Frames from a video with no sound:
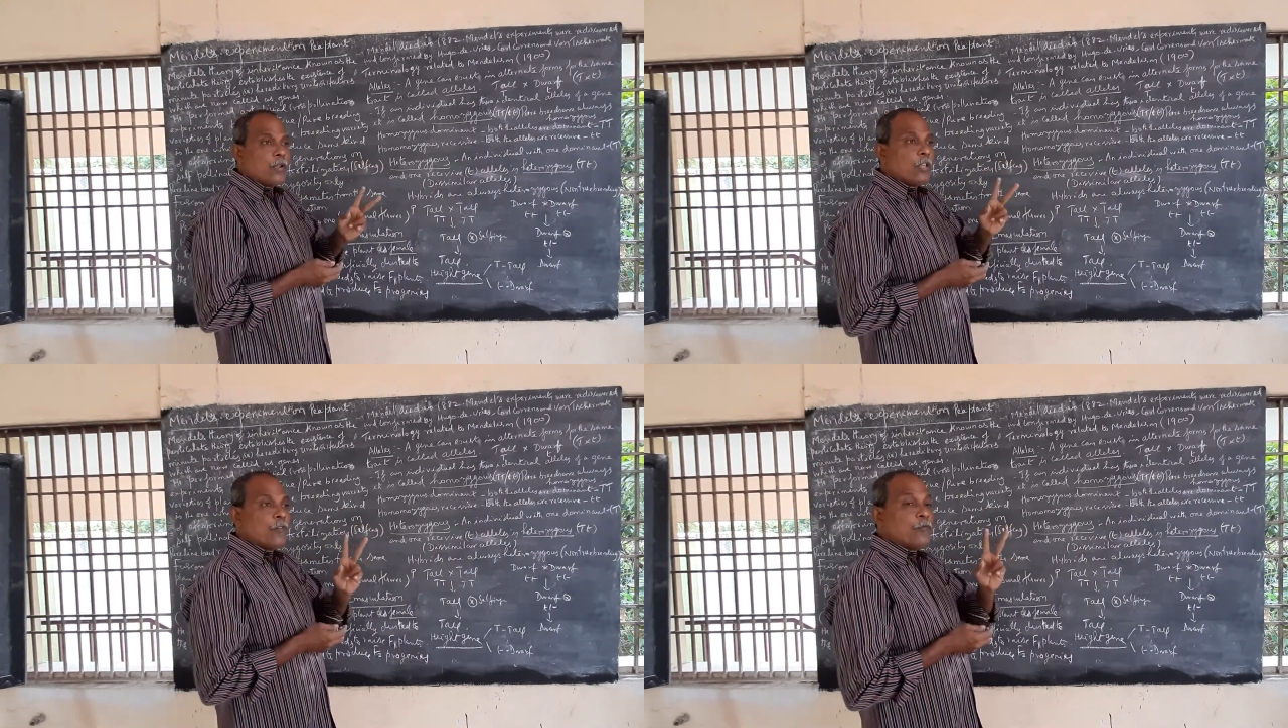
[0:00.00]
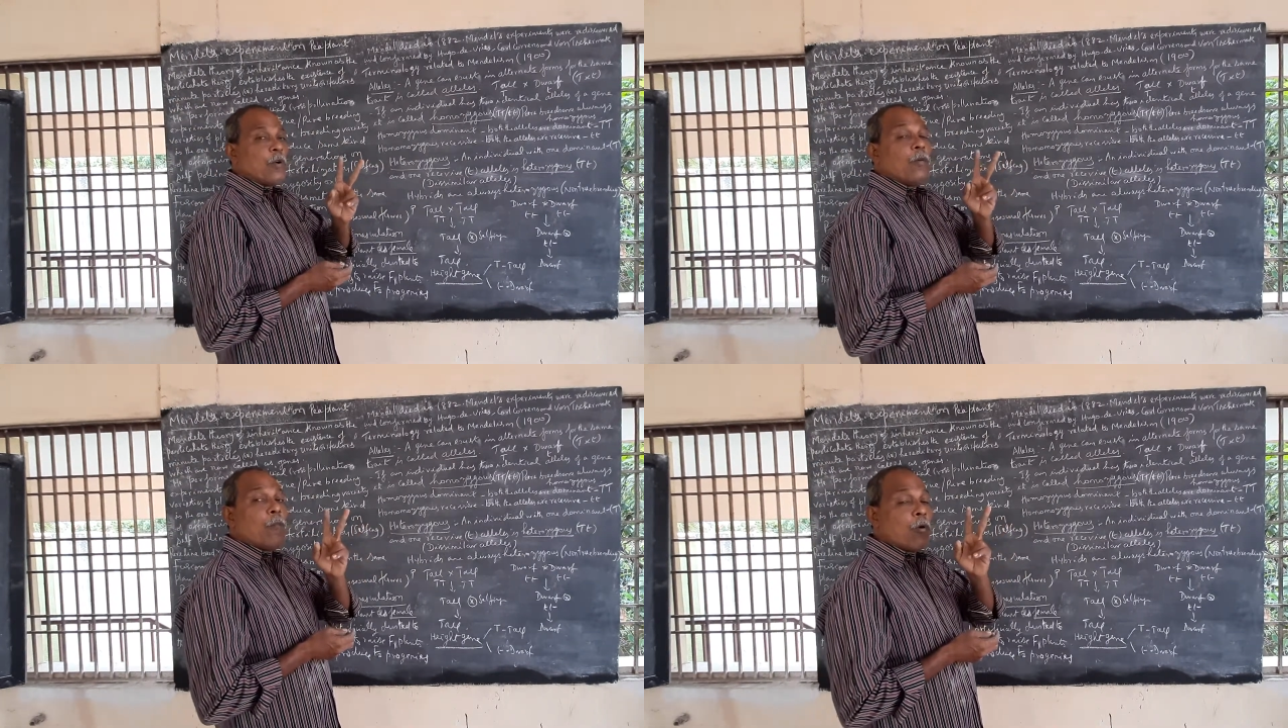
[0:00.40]
if
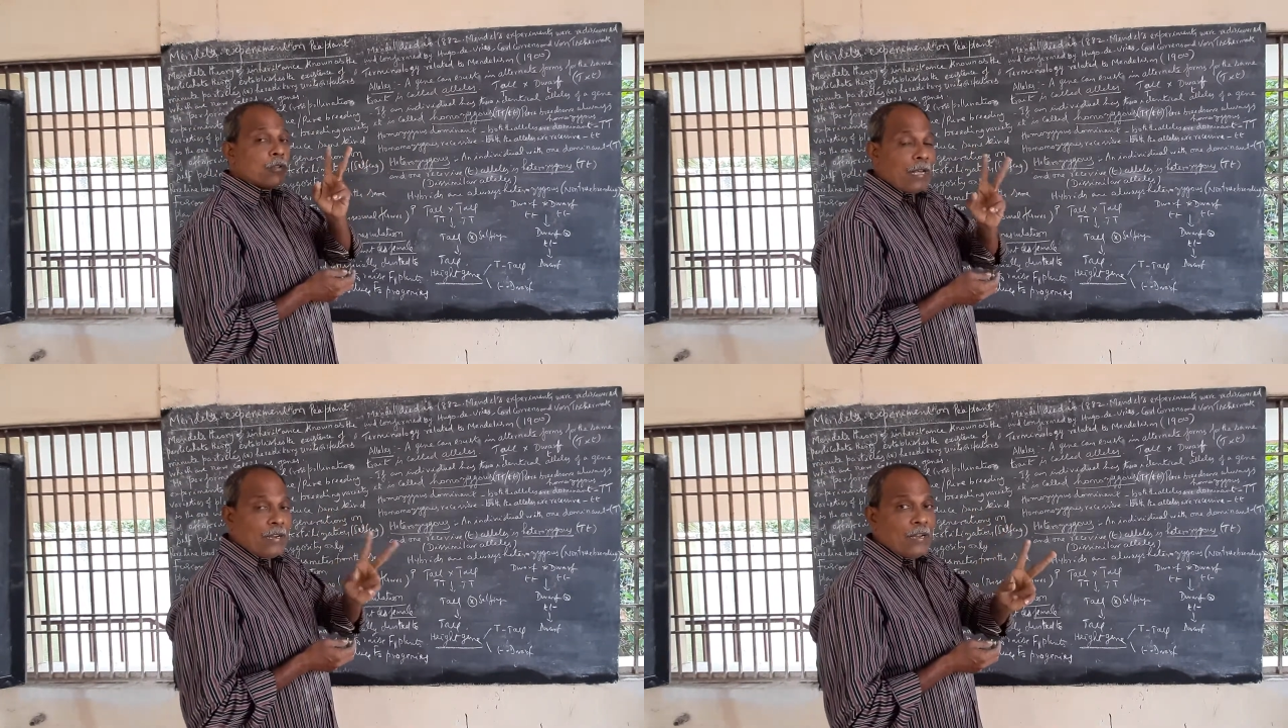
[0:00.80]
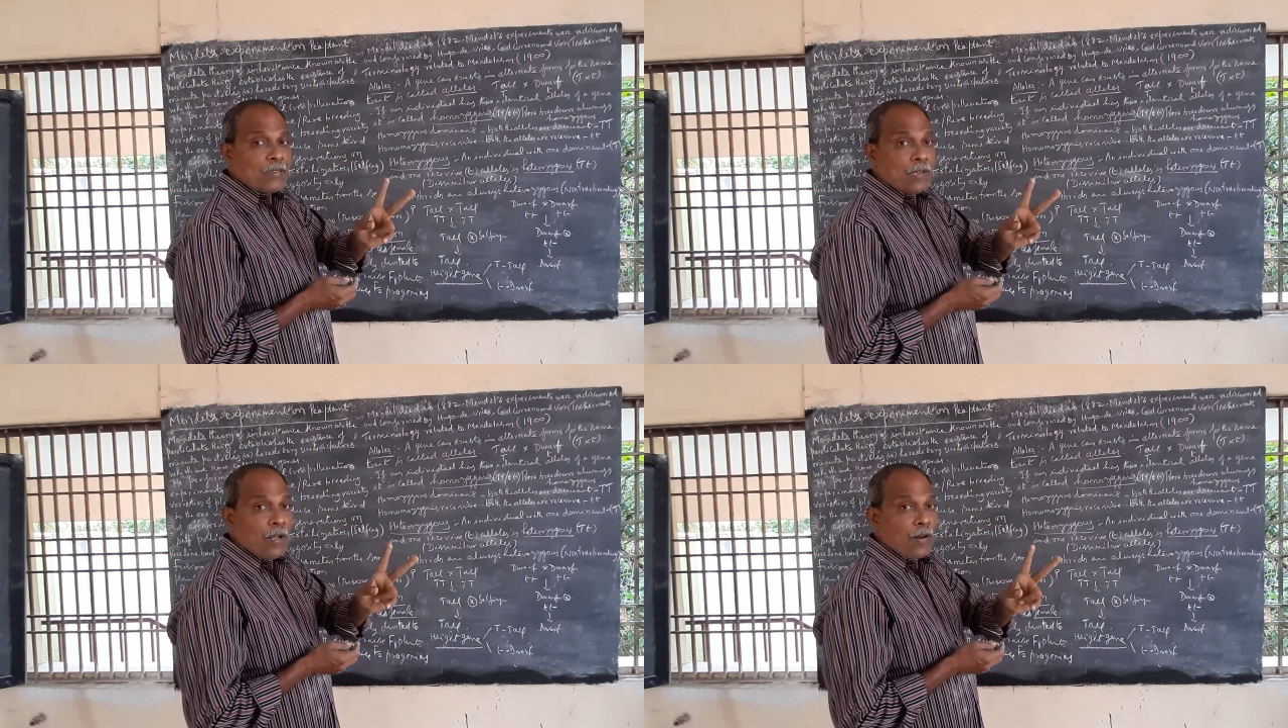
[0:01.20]
both
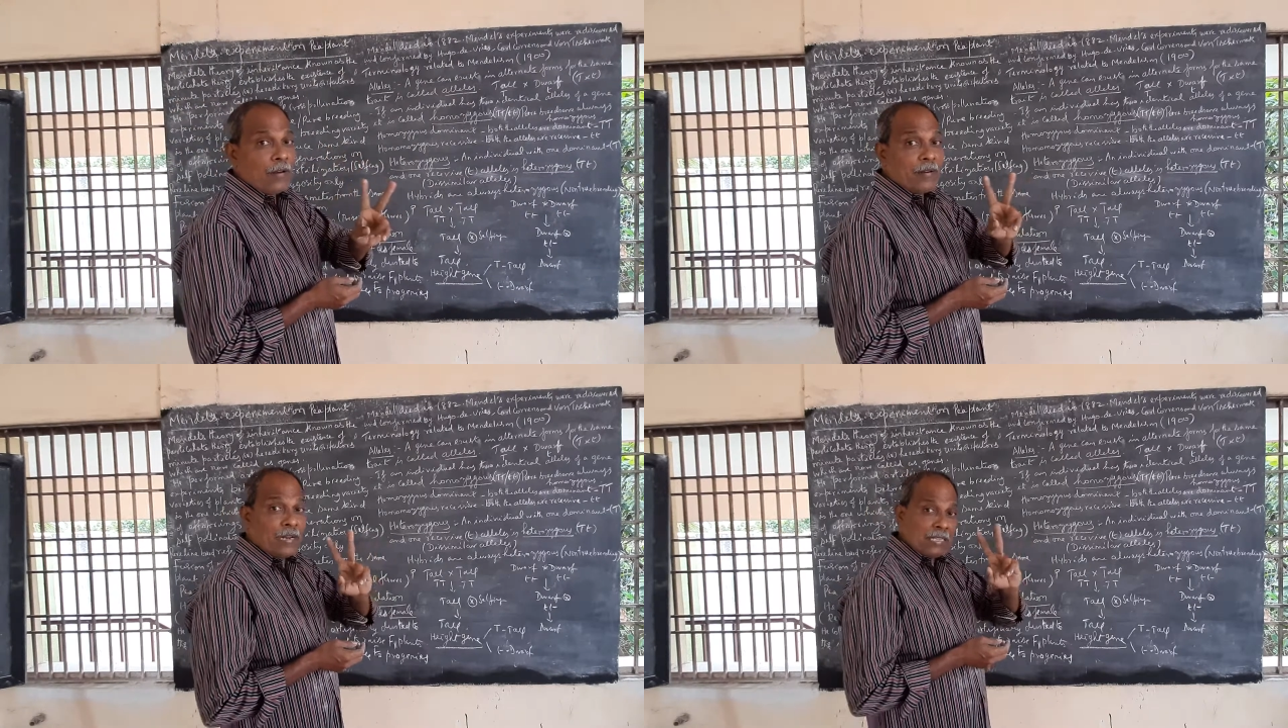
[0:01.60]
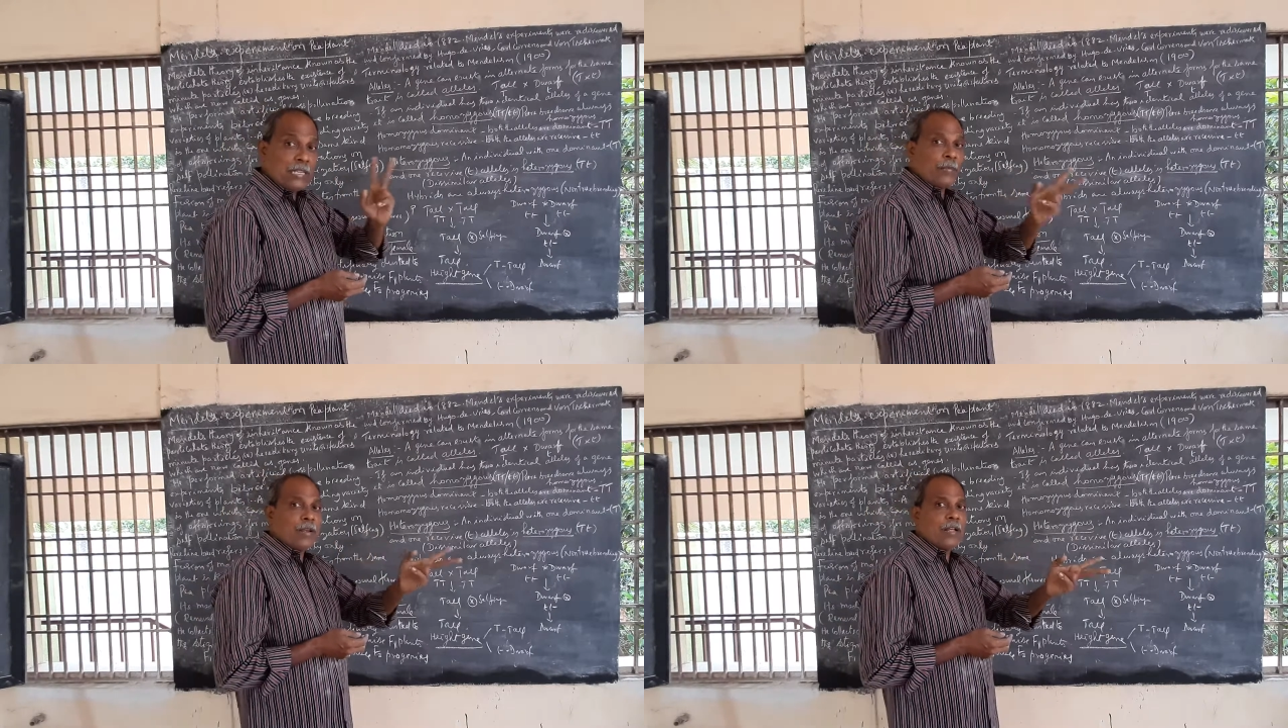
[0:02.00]
alleles are
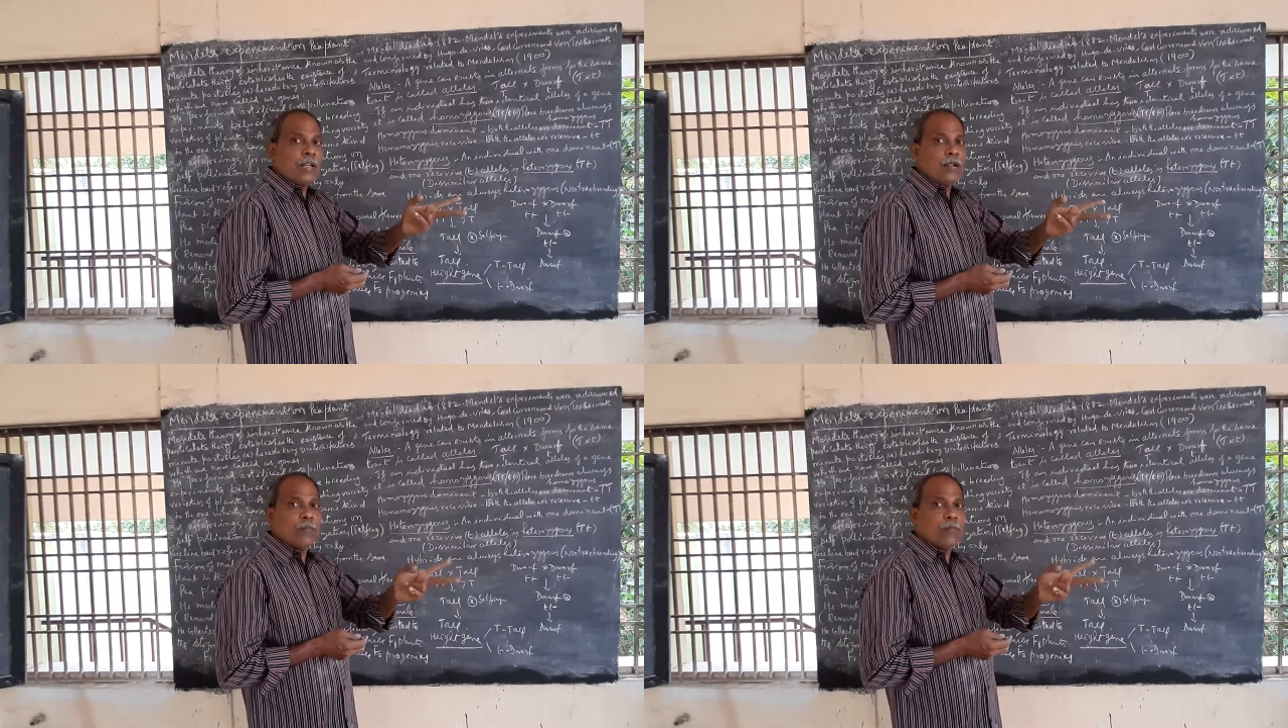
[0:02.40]
dissimilar,